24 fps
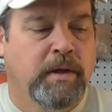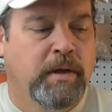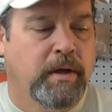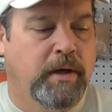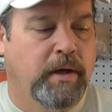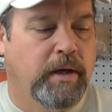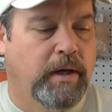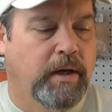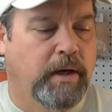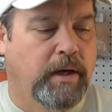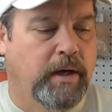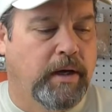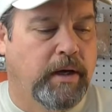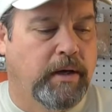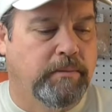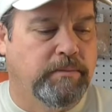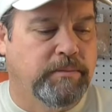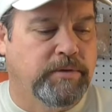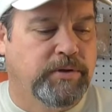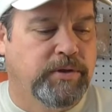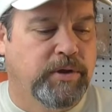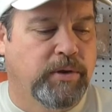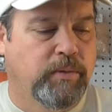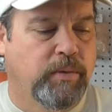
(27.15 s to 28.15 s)

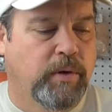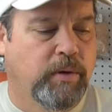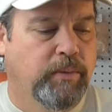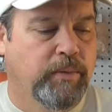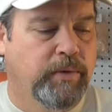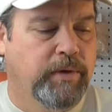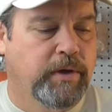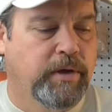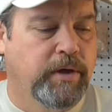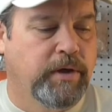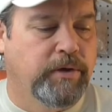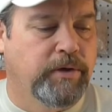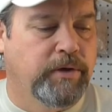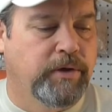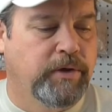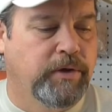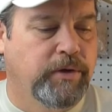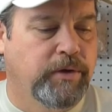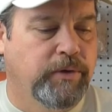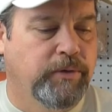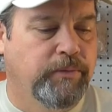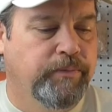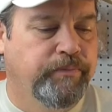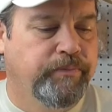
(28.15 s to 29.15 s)
So what we're going to
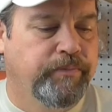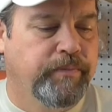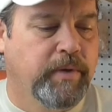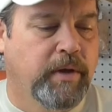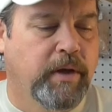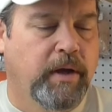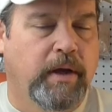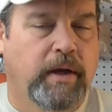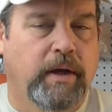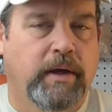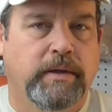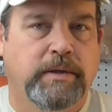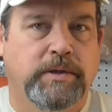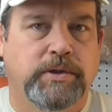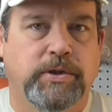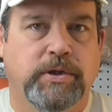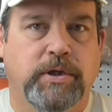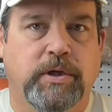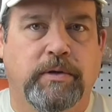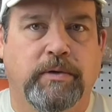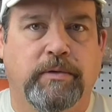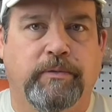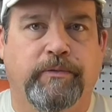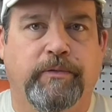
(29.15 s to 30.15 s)
do, as you
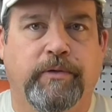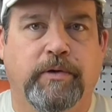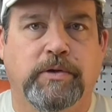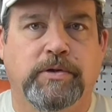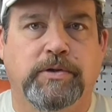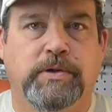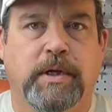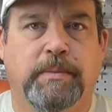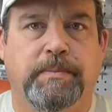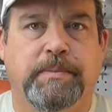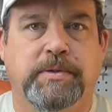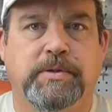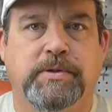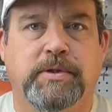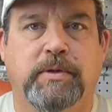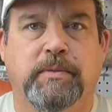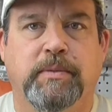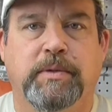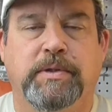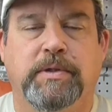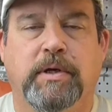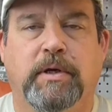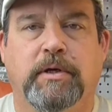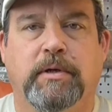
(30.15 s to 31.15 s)
know, the first episode
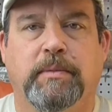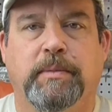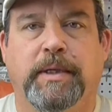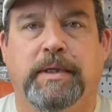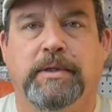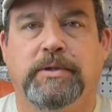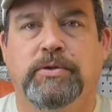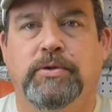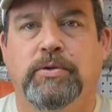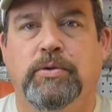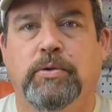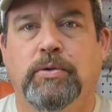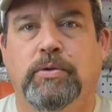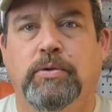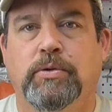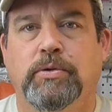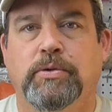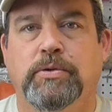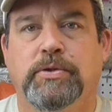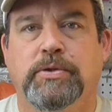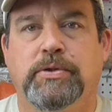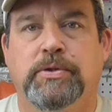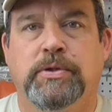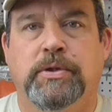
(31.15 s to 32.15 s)
we talked about
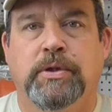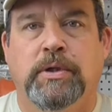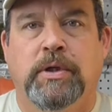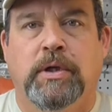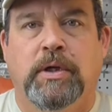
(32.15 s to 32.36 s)
tools.